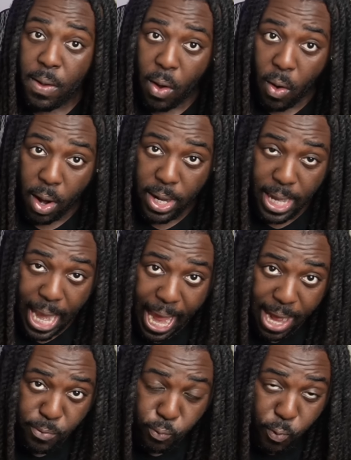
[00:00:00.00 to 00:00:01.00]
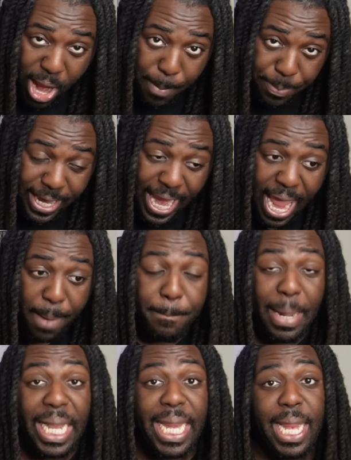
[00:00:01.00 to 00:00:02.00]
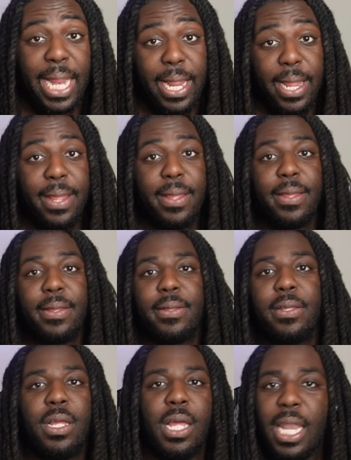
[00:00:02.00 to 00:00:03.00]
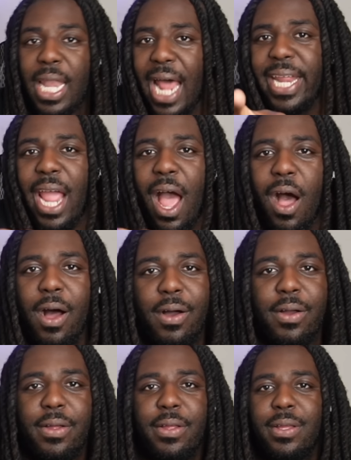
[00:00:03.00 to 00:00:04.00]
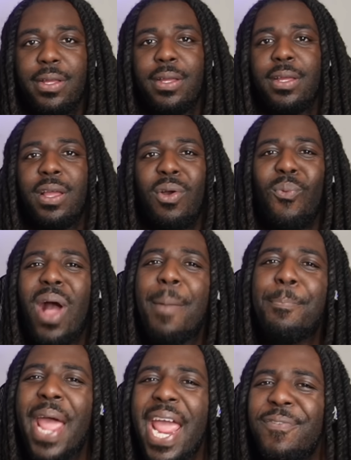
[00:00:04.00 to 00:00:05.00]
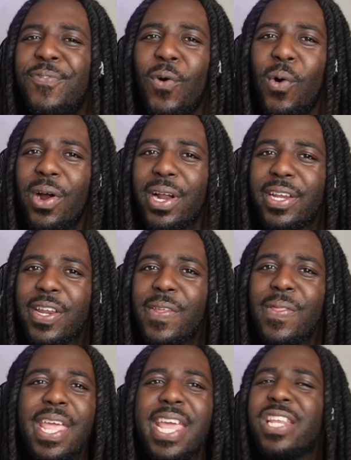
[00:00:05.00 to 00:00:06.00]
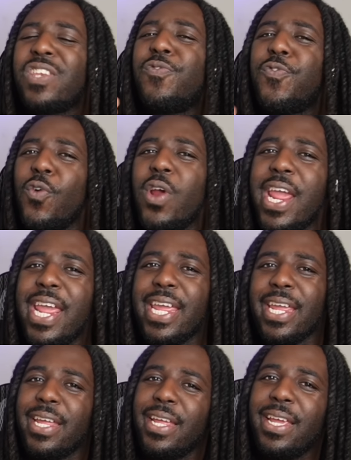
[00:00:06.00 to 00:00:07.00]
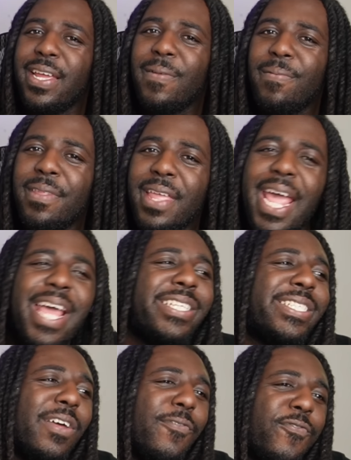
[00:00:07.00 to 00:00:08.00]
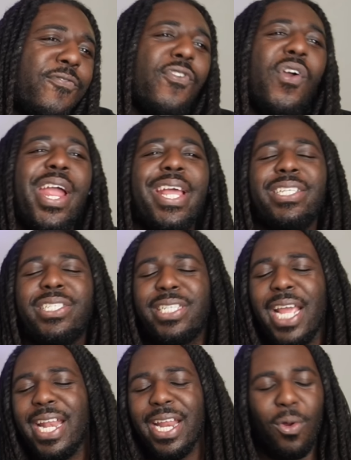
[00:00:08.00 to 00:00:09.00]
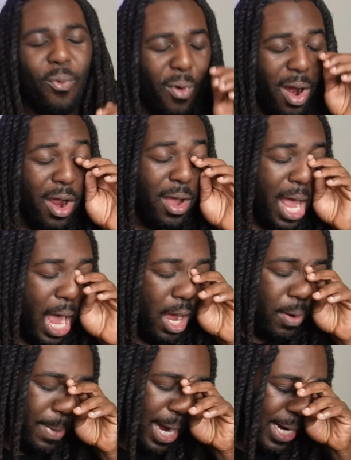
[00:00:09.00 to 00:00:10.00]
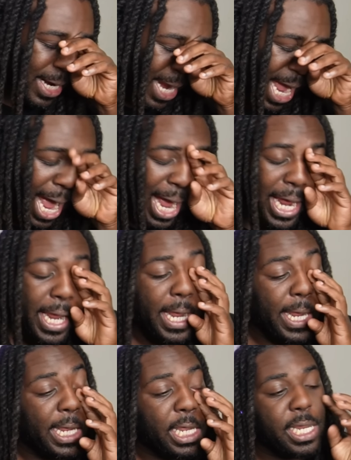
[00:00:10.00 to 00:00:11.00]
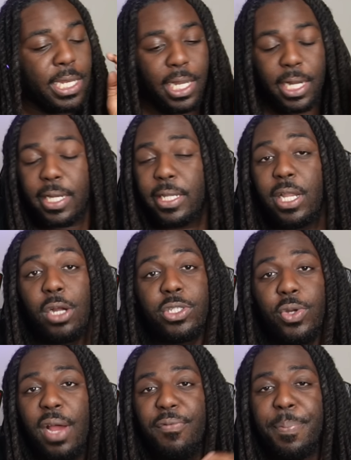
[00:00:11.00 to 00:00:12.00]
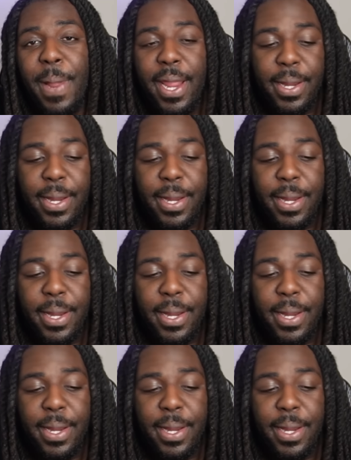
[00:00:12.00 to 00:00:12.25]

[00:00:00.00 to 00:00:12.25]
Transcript: online webcam money. A lot of y'all. Why pay for it? It's free. It's the freest shit in the world. Oh my god. Look, don't you ever if pay. we